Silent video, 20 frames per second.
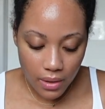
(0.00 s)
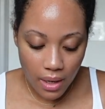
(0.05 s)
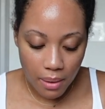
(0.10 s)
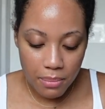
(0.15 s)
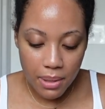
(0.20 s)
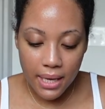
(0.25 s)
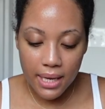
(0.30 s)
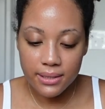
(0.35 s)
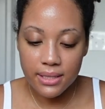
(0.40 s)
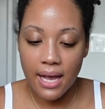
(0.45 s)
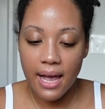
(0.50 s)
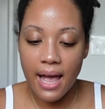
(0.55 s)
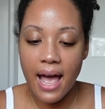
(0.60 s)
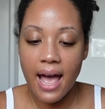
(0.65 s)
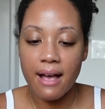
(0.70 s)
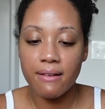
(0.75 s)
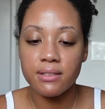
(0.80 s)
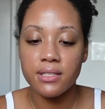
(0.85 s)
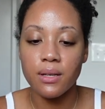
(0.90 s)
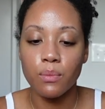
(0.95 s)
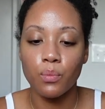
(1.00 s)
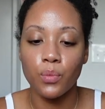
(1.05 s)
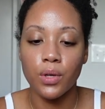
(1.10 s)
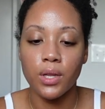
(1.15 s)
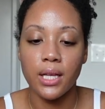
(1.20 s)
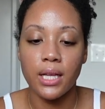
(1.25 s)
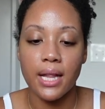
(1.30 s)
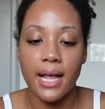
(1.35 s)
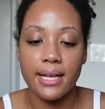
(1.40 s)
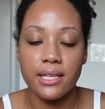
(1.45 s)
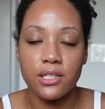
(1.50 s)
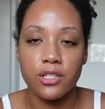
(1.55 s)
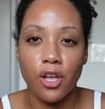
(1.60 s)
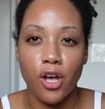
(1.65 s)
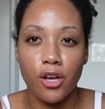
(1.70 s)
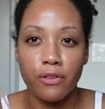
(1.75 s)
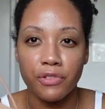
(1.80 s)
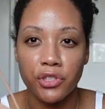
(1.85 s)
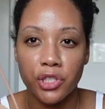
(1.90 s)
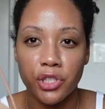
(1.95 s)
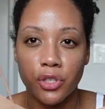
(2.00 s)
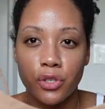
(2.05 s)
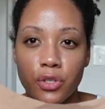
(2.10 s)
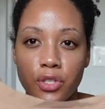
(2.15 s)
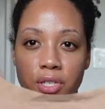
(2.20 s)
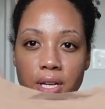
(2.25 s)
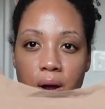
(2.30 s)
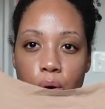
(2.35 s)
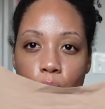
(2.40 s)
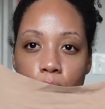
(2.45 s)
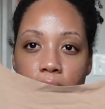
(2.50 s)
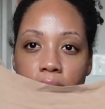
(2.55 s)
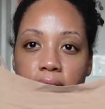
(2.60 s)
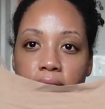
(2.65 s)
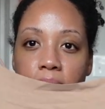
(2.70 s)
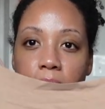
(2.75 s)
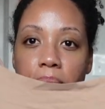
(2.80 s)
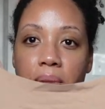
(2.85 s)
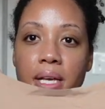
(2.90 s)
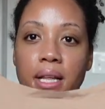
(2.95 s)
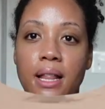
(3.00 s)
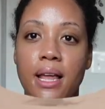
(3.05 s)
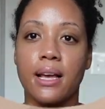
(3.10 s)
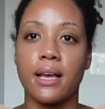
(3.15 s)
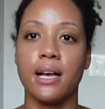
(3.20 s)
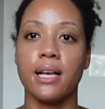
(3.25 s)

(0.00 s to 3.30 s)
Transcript: because I have some really like soft shirts and I wanted something like